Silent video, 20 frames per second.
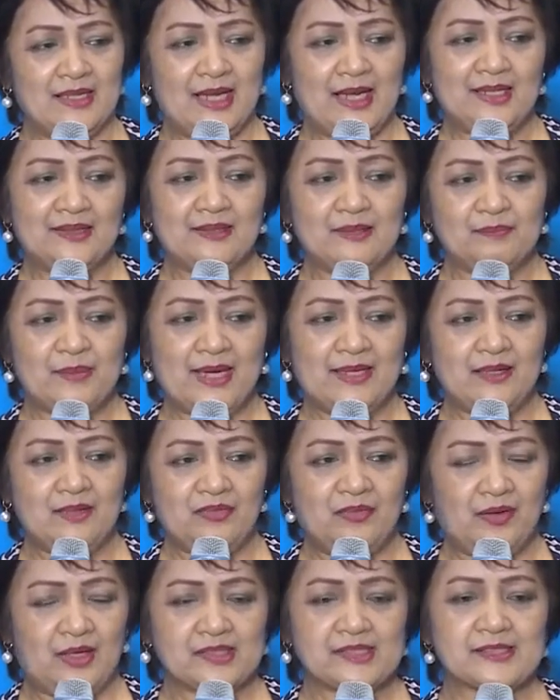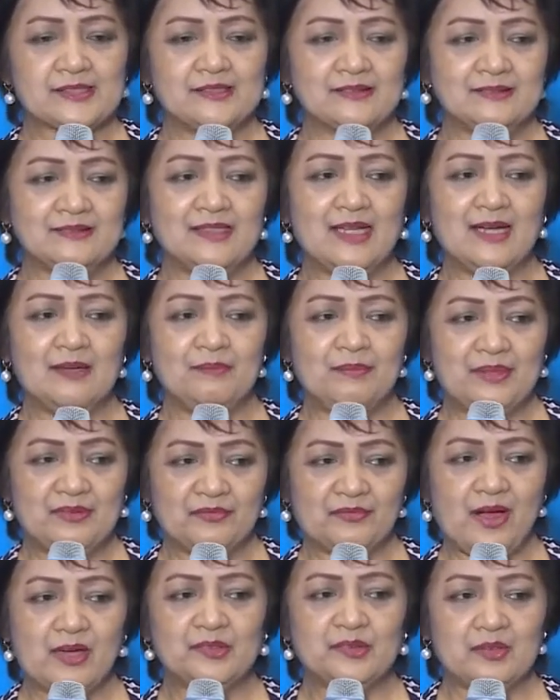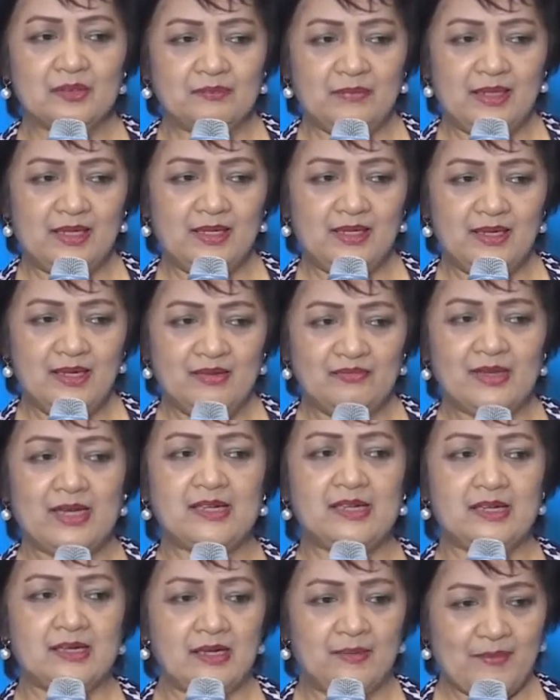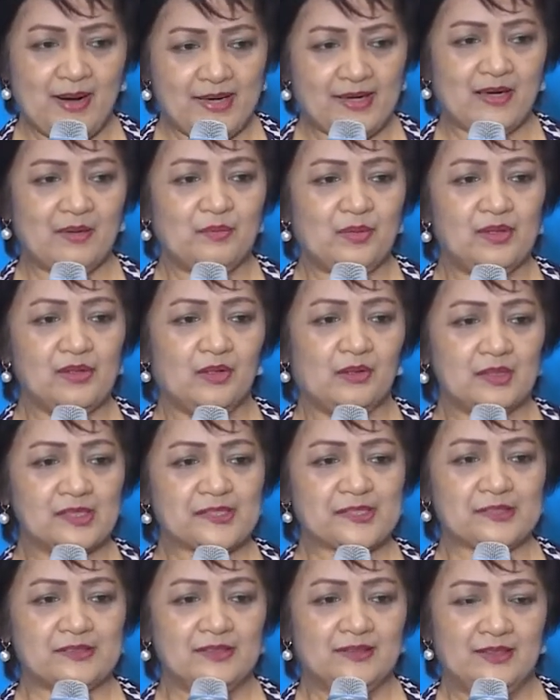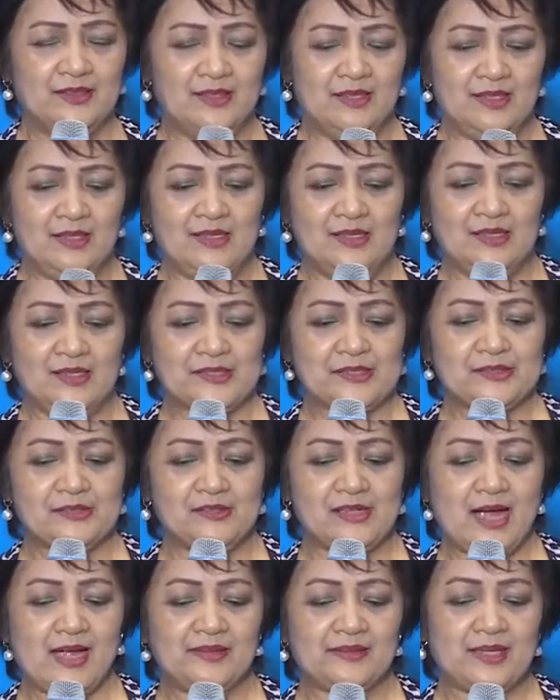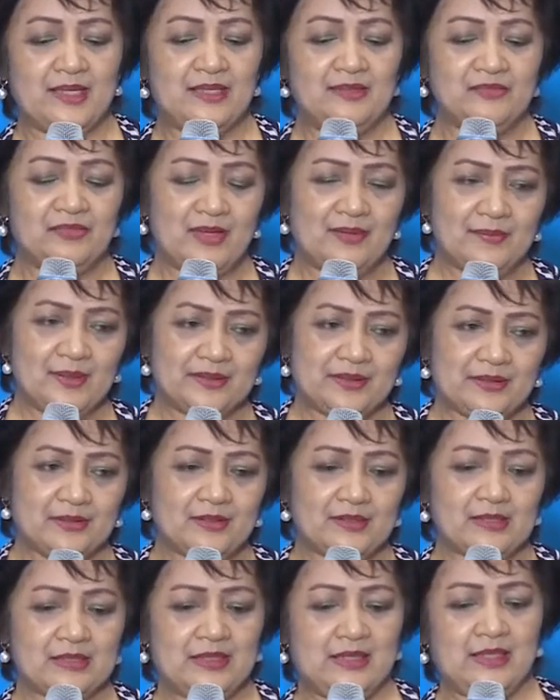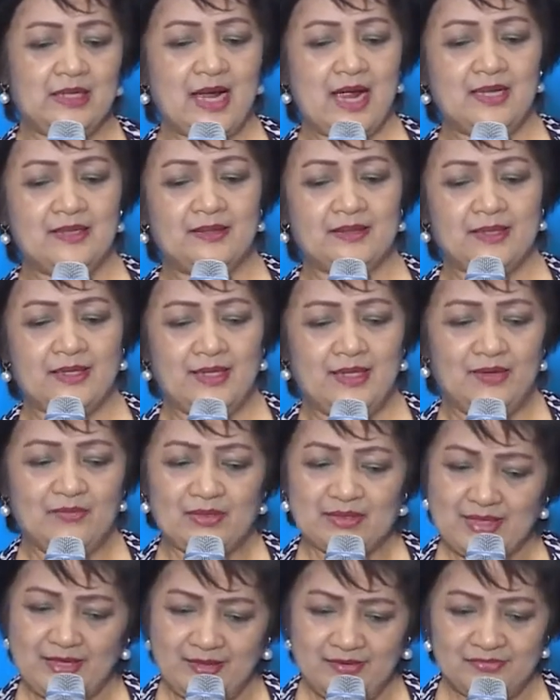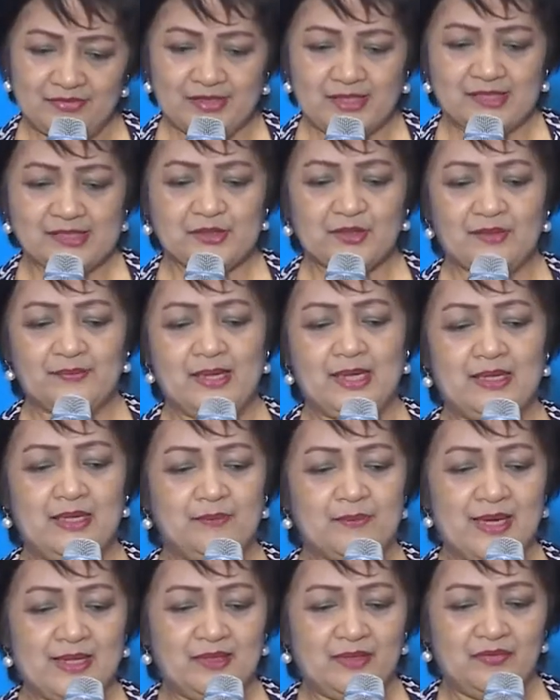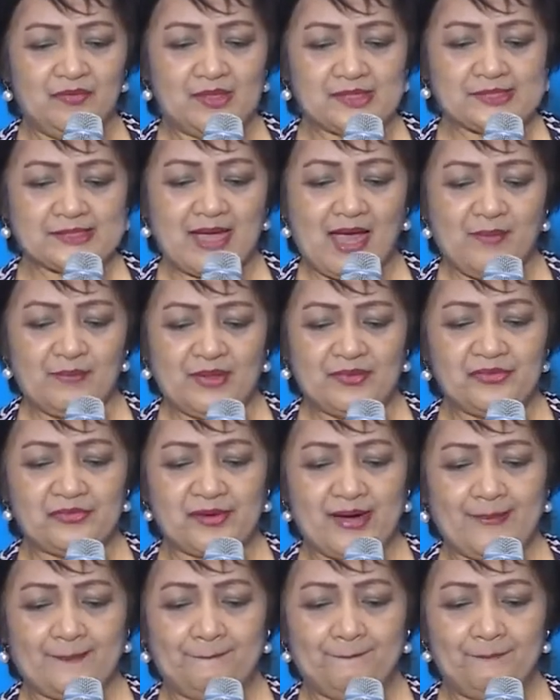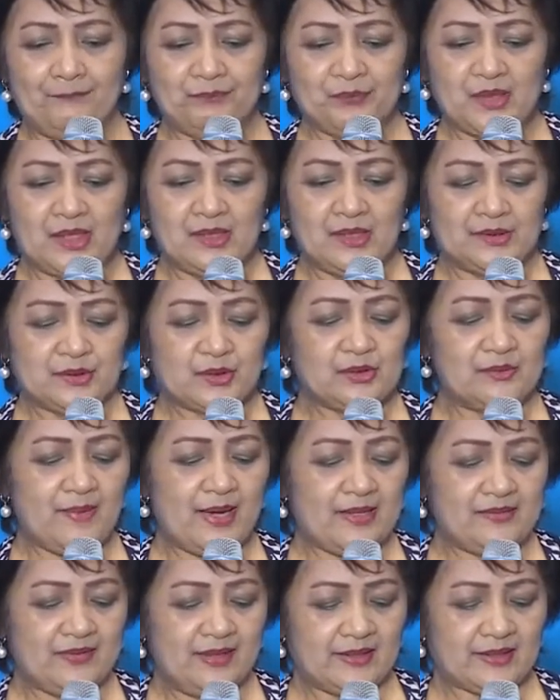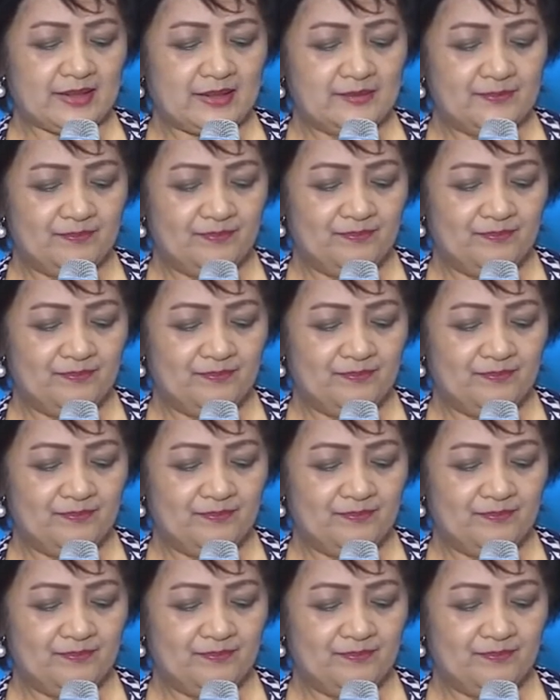And the benefits have been found to be very remarkable also. So anti-inflammatory, anti-whatever, so many benefits coming from turmeric.